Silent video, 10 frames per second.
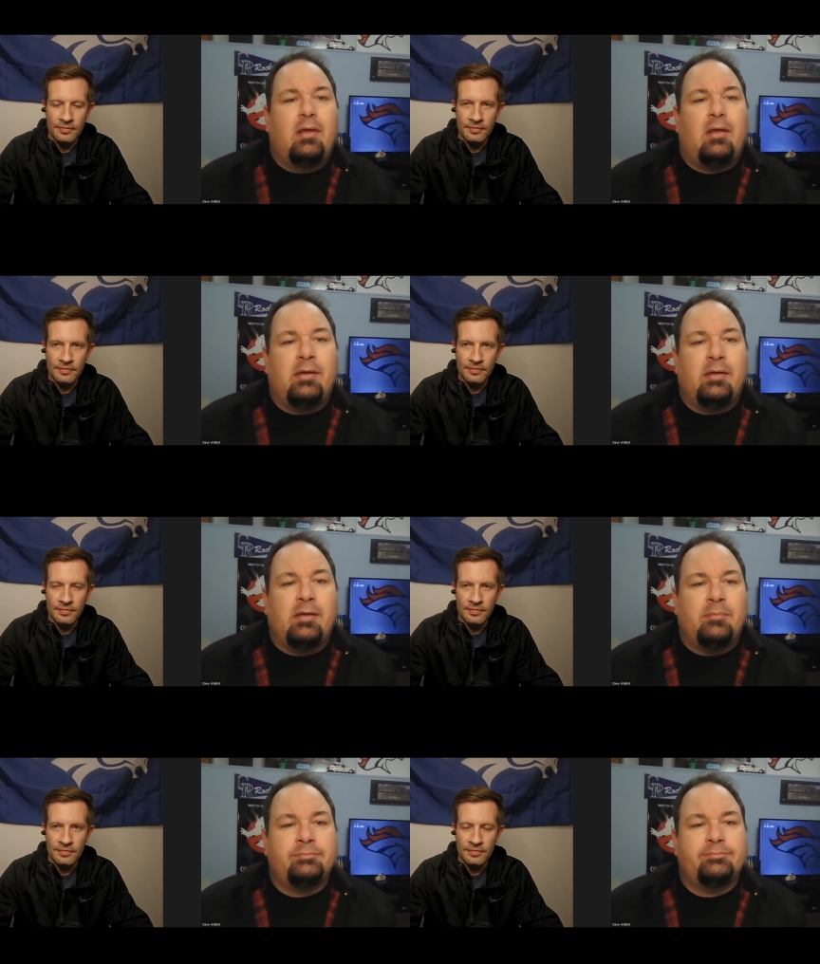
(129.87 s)

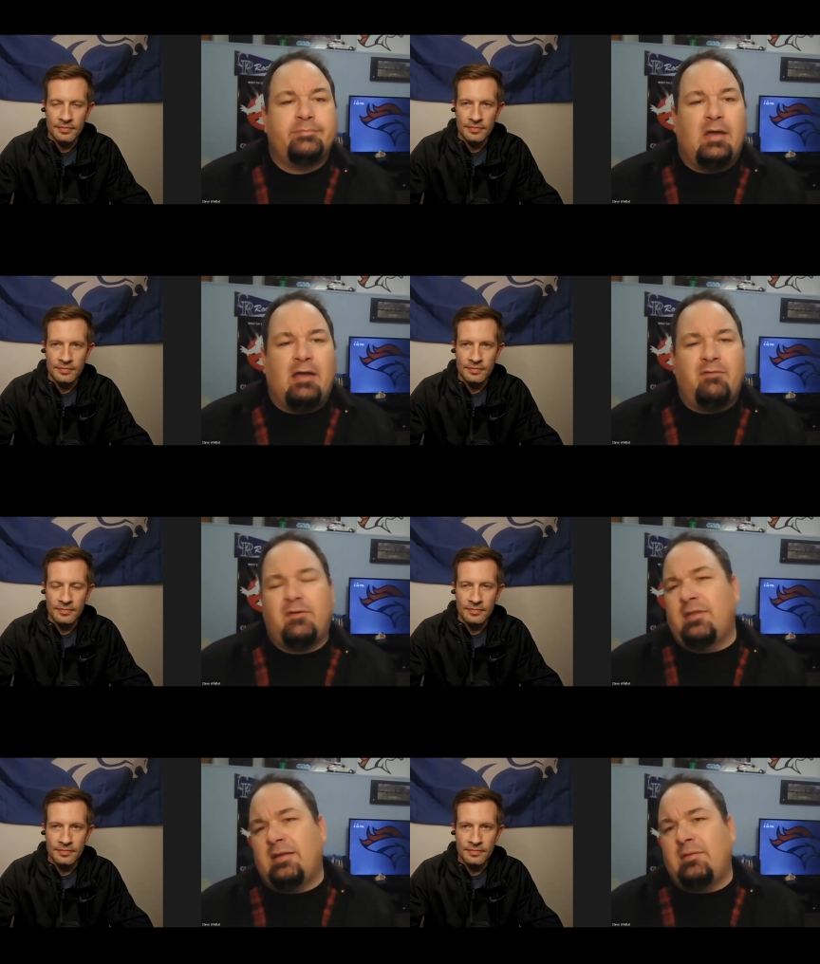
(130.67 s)
Speaker 1: Um, I
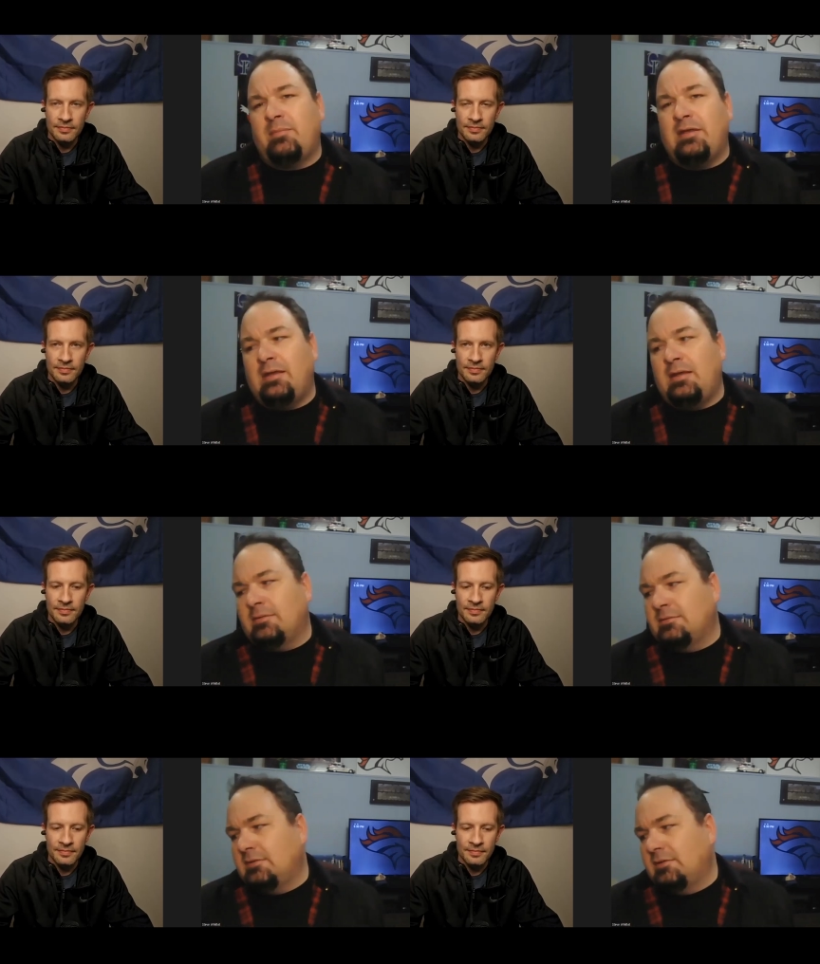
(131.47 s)
find that to be
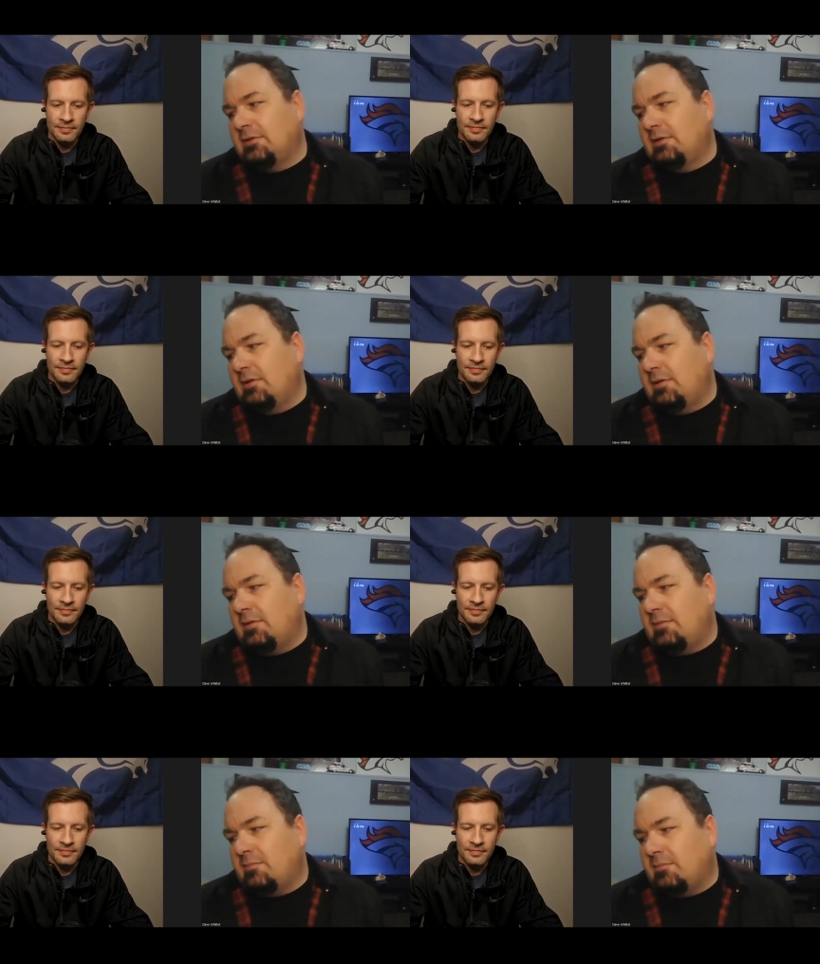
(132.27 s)

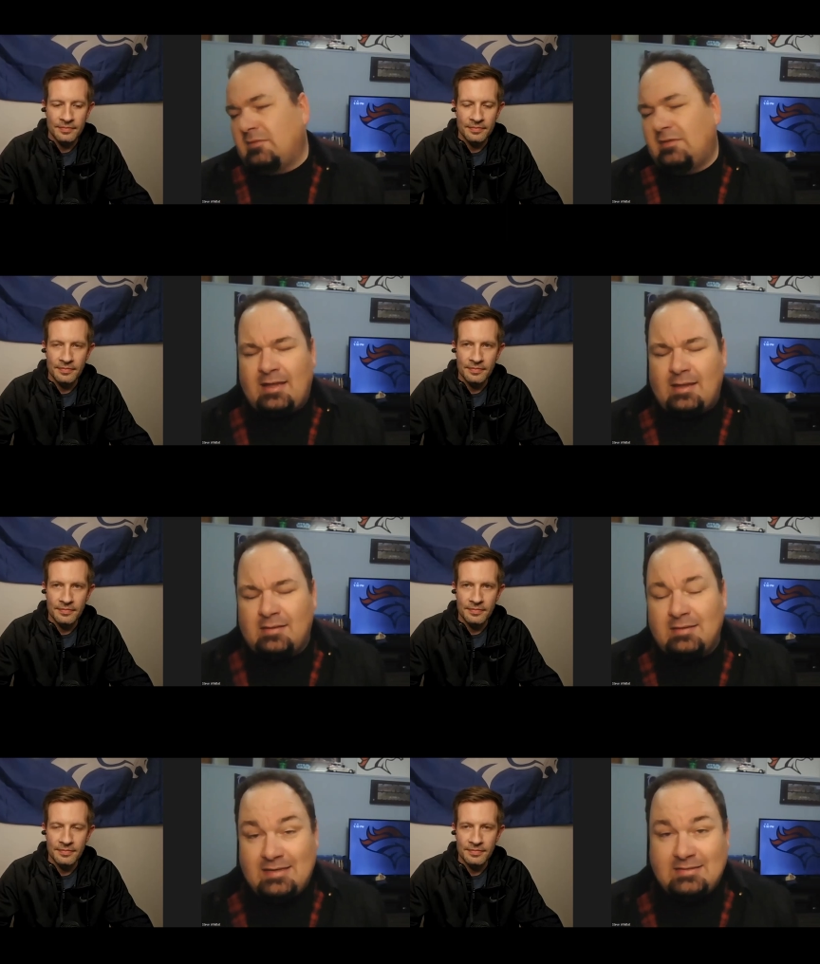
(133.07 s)
la-
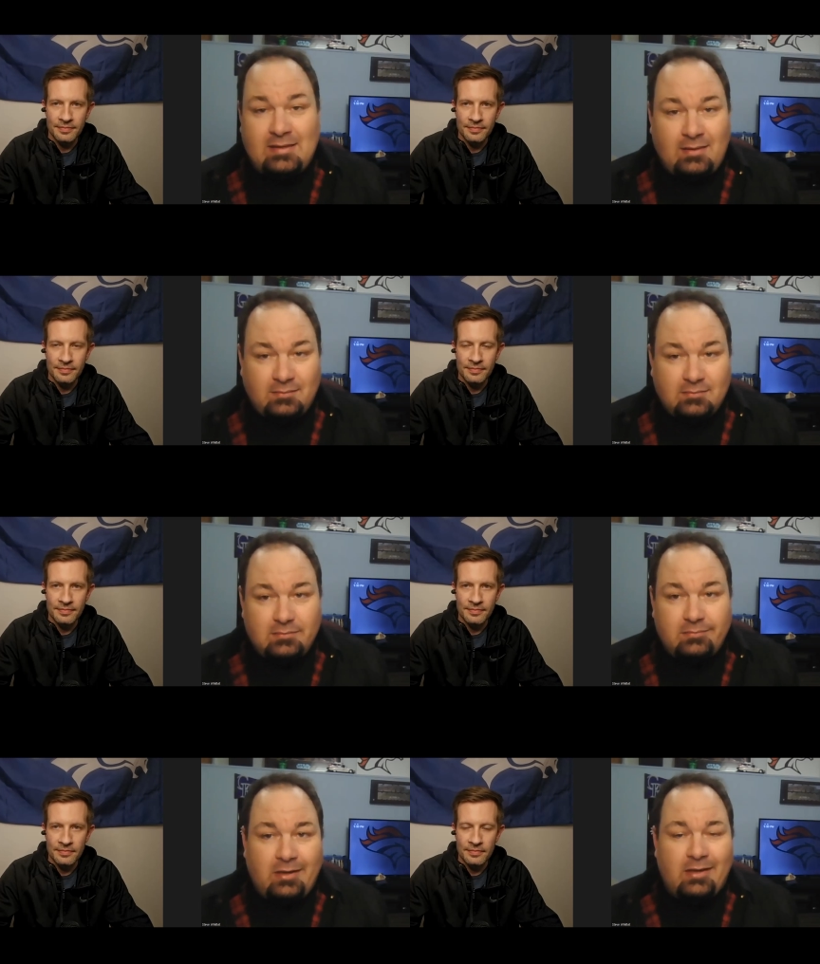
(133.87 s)
lazy.
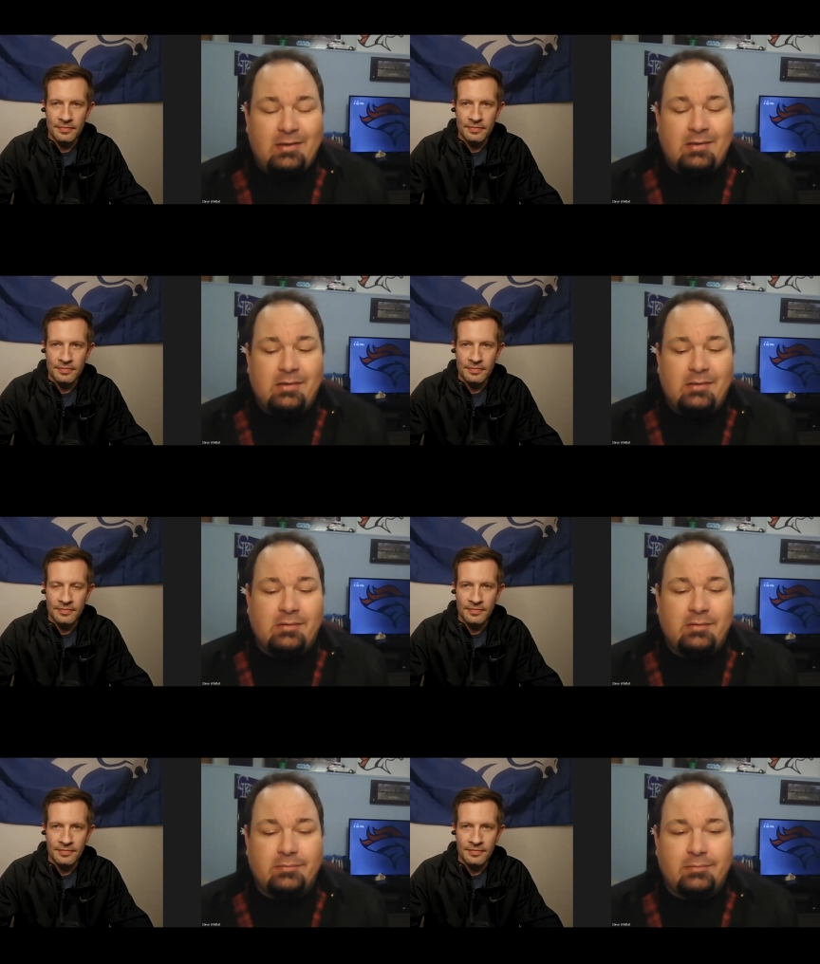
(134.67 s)

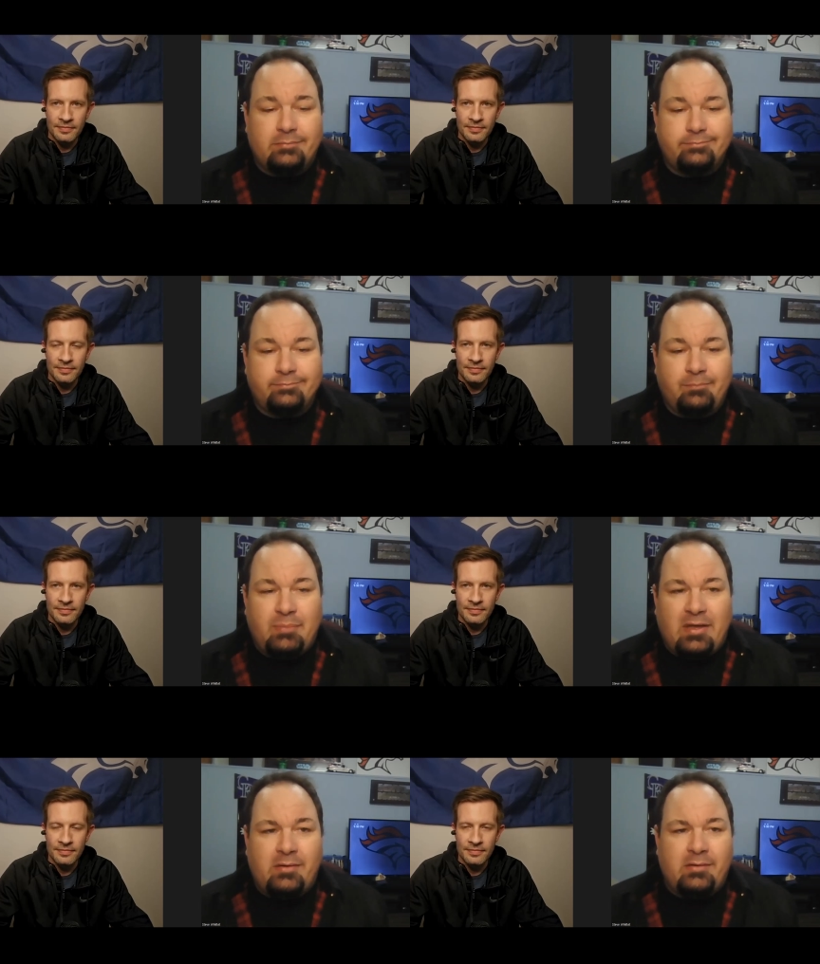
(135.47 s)
And
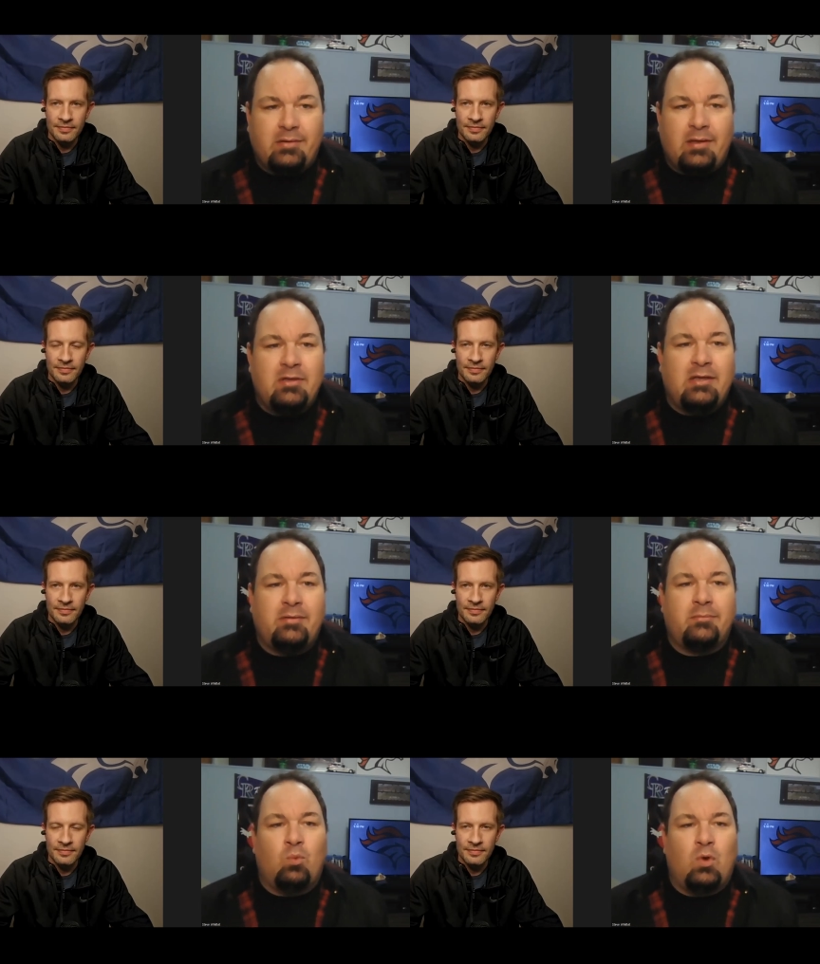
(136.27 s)
Ben, I
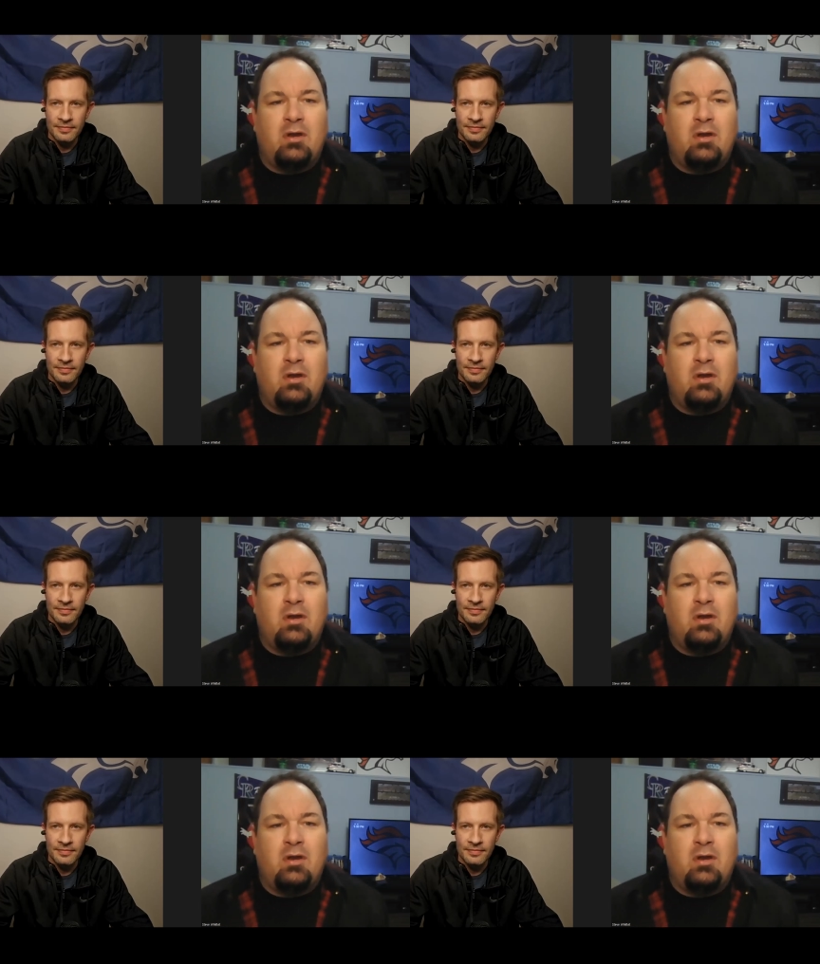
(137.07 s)
mean, what